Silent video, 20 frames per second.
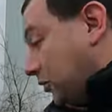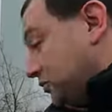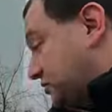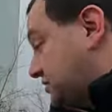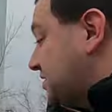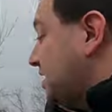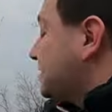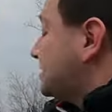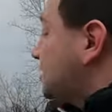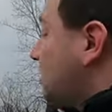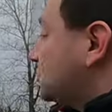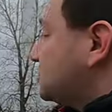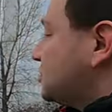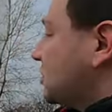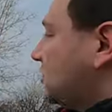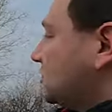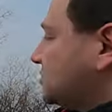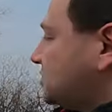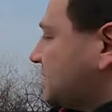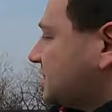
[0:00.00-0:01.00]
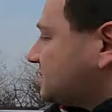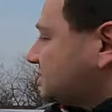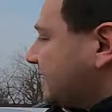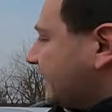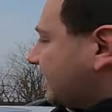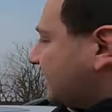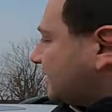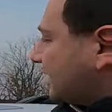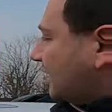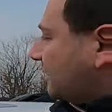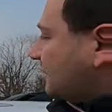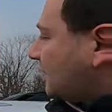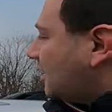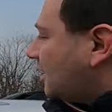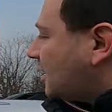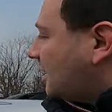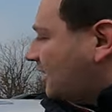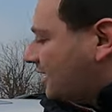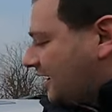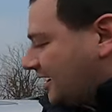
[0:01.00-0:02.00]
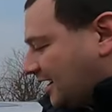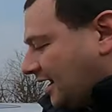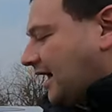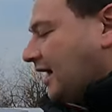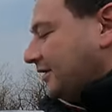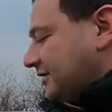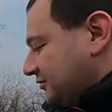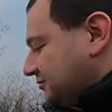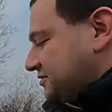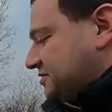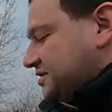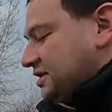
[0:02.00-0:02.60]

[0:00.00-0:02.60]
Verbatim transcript: 06, also 06 Lincoln Town Car, you'll